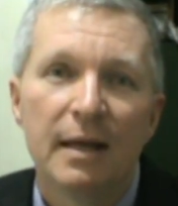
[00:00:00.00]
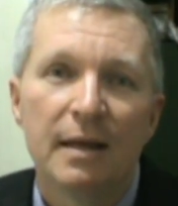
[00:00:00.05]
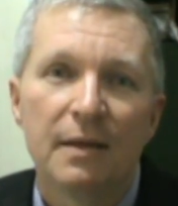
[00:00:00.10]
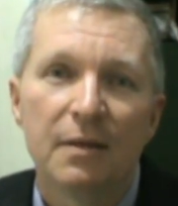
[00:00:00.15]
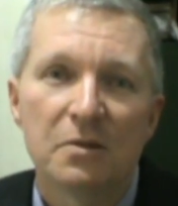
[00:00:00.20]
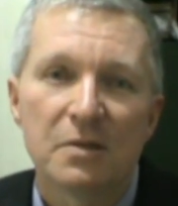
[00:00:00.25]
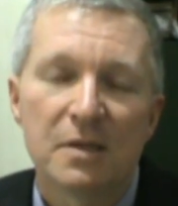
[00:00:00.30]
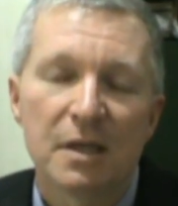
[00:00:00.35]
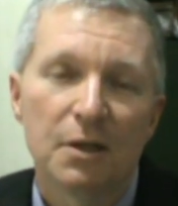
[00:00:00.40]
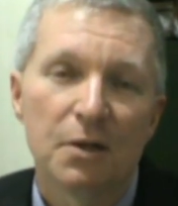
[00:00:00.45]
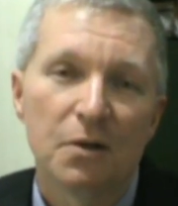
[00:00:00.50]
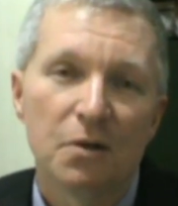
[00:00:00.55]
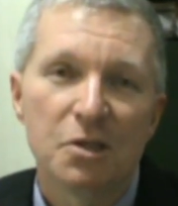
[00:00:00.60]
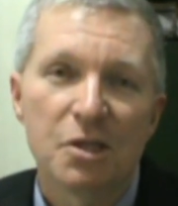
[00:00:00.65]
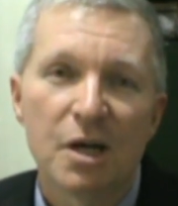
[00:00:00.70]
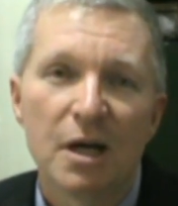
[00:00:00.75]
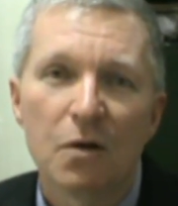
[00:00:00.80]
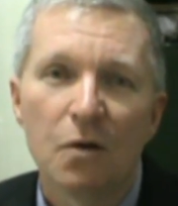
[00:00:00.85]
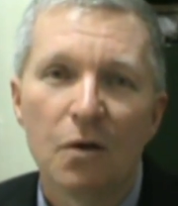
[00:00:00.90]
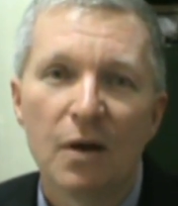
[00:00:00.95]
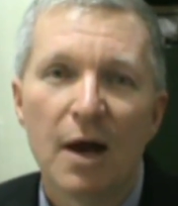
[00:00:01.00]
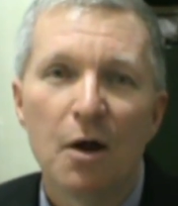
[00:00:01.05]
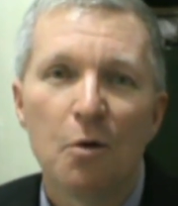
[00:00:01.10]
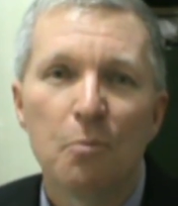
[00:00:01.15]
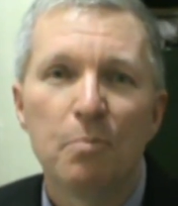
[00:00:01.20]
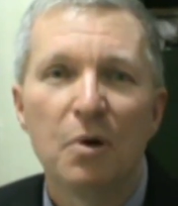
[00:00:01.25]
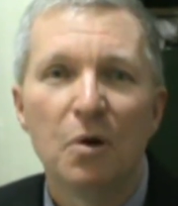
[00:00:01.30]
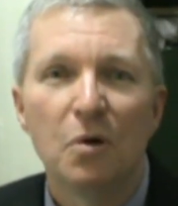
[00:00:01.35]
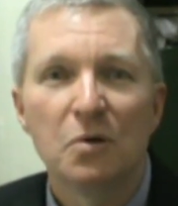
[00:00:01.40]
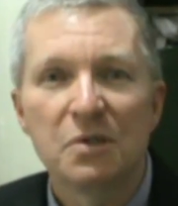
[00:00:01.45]
There's a little jungle
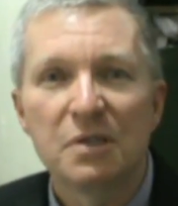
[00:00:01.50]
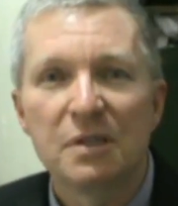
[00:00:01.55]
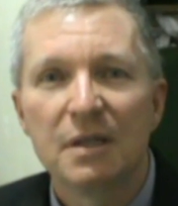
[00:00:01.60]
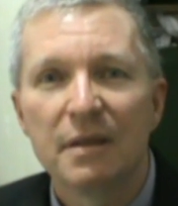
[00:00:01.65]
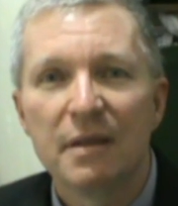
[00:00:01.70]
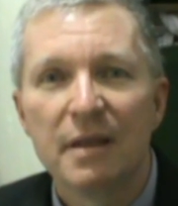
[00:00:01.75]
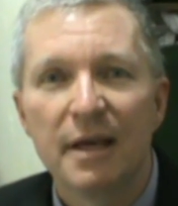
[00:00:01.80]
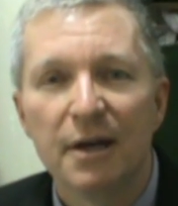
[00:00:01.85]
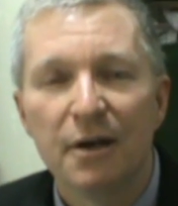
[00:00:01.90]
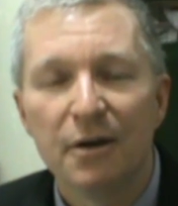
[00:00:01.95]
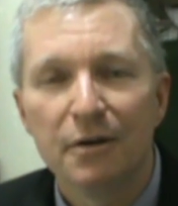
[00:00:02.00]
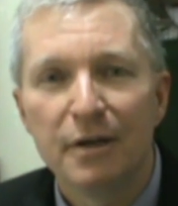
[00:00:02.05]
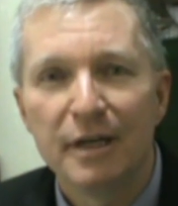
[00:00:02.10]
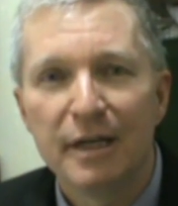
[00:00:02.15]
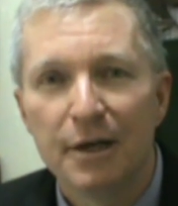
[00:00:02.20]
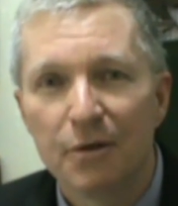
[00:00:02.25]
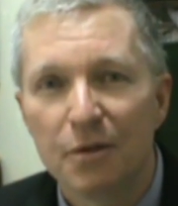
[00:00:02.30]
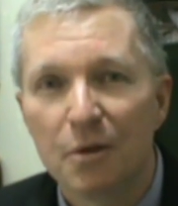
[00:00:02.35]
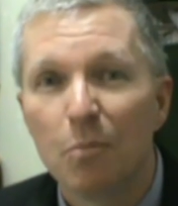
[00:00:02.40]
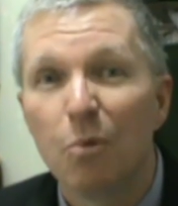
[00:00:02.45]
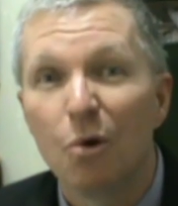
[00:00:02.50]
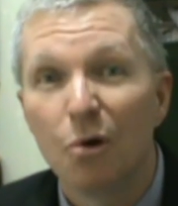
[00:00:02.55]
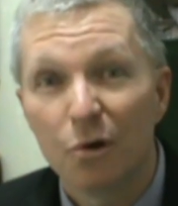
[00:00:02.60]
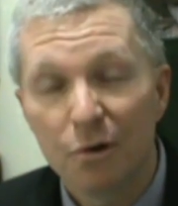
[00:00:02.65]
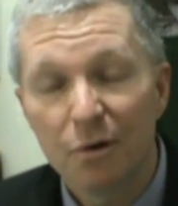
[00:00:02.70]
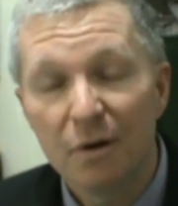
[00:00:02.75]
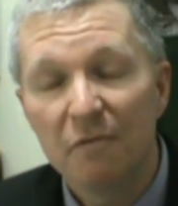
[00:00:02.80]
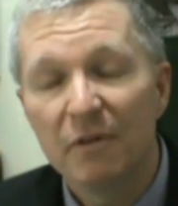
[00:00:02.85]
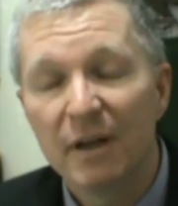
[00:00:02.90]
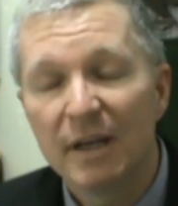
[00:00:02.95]
outpost there near the
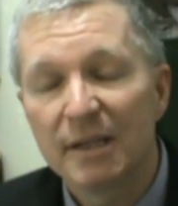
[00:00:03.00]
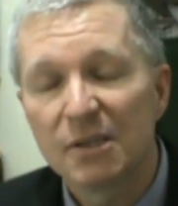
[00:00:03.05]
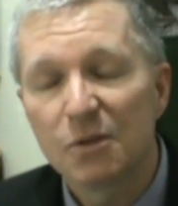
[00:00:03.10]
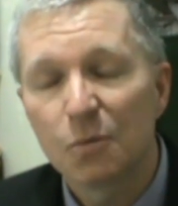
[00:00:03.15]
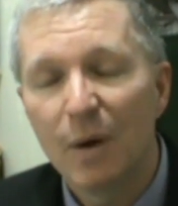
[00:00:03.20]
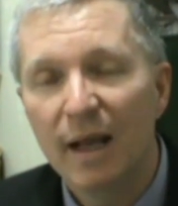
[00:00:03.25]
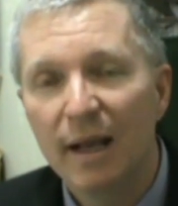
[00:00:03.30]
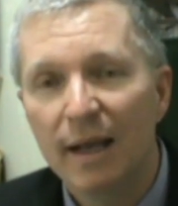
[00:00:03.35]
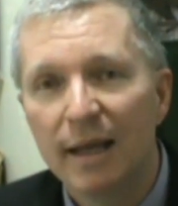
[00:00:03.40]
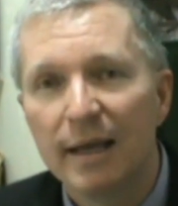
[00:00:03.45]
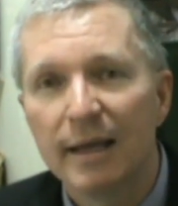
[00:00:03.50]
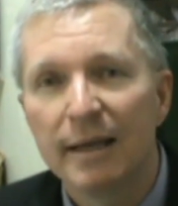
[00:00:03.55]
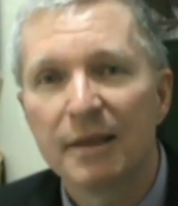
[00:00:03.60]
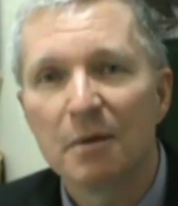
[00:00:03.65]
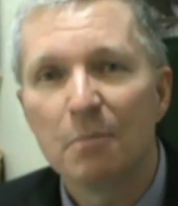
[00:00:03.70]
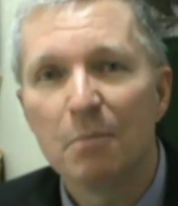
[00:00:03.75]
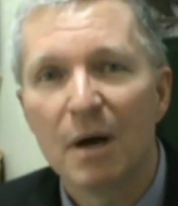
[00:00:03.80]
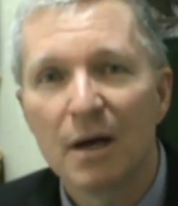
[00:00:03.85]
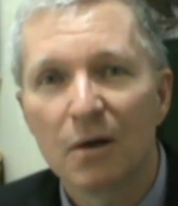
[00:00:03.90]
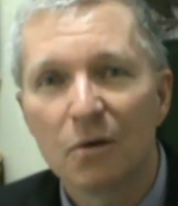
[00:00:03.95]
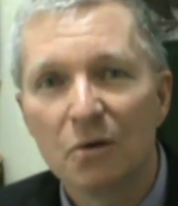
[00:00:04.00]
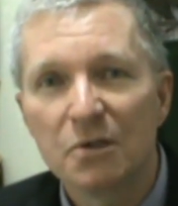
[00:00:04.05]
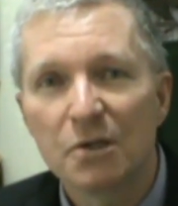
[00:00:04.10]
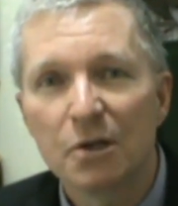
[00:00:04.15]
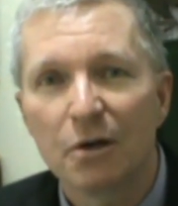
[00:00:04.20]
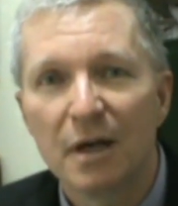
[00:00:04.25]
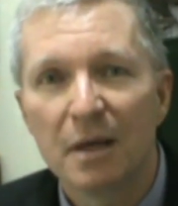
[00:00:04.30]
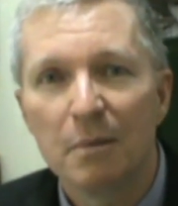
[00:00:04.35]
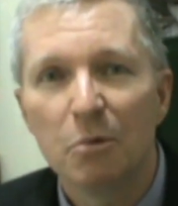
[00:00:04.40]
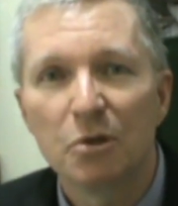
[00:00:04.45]
border of Venezuela, and the Makos
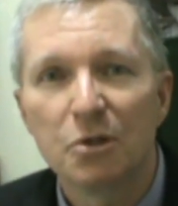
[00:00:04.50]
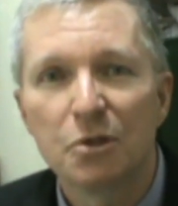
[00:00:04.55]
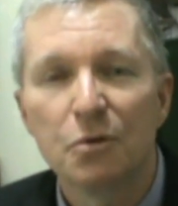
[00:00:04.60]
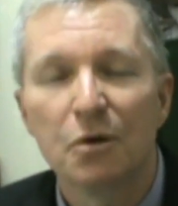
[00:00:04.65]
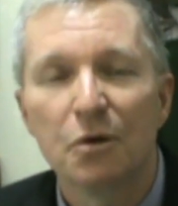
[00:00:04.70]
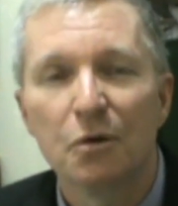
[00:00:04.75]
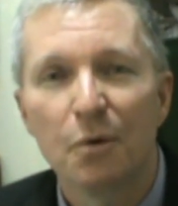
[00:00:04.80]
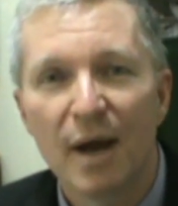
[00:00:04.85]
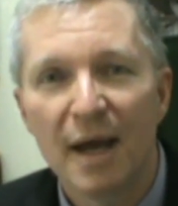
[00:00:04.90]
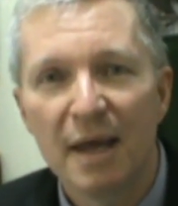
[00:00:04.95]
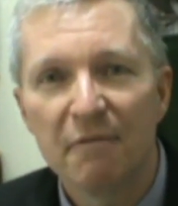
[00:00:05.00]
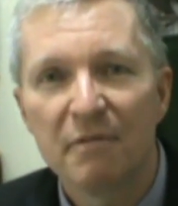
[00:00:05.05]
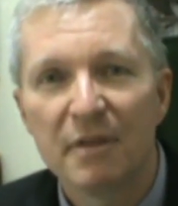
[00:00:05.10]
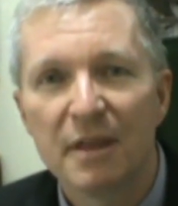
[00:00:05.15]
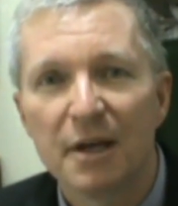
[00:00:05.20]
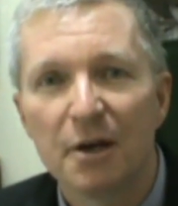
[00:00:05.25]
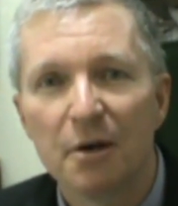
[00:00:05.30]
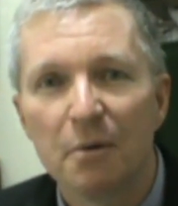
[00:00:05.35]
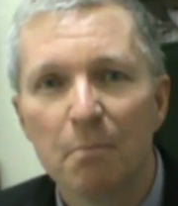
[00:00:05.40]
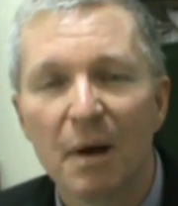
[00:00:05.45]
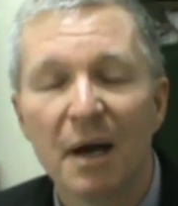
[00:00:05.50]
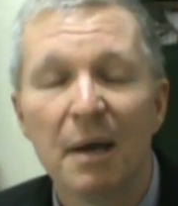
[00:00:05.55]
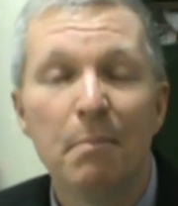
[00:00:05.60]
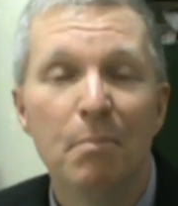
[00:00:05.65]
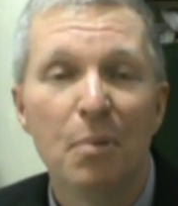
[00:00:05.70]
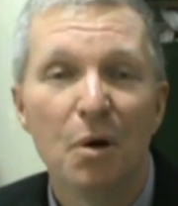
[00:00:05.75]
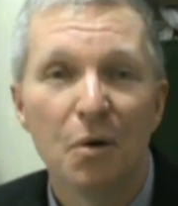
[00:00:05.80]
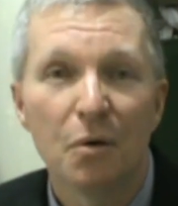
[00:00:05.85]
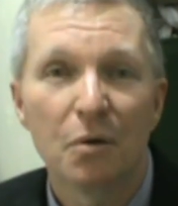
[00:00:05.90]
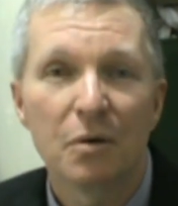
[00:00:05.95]
are able to arrive there by
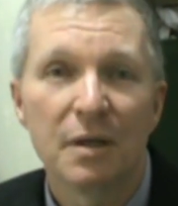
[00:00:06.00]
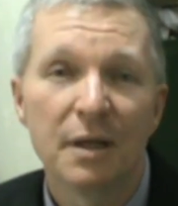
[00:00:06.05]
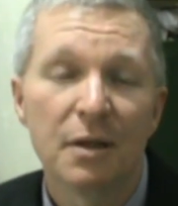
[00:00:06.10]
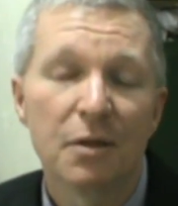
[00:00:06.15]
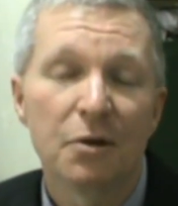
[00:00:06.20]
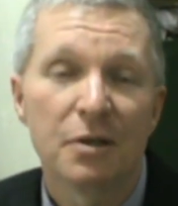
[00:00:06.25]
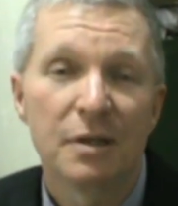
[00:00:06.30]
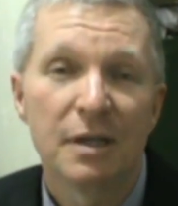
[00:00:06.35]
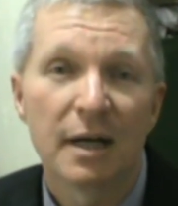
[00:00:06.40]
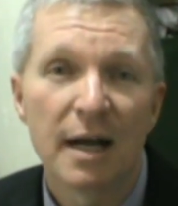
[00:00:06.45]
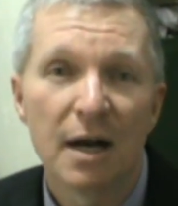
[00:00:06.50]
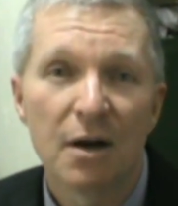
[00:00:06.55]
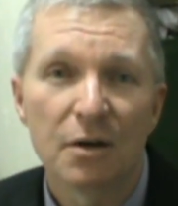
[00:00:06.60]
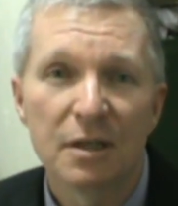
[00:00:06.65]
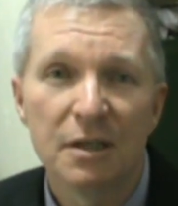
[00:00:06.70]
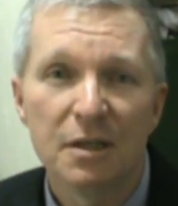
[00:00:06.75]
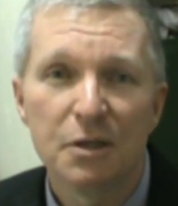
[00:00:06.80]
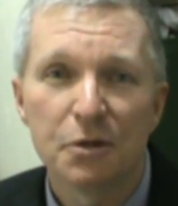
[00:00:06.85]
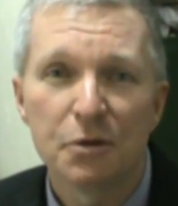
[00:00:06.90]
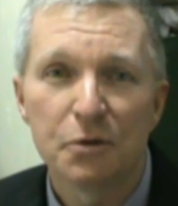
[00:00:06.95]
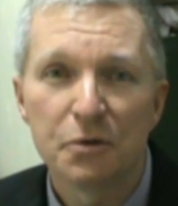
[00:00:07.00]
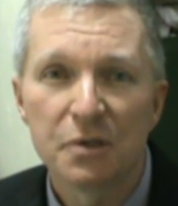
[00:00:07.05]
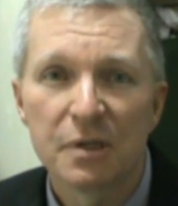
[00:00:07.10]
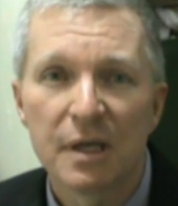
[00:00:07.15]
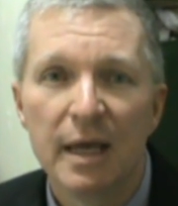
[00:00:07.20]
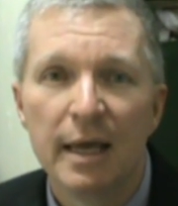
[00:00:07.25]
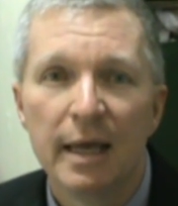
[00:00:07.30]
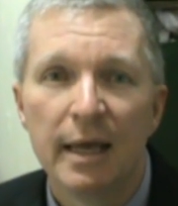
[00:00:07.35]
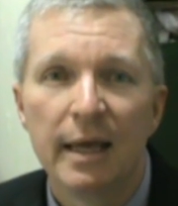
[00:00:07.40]
boat in their dugout canoes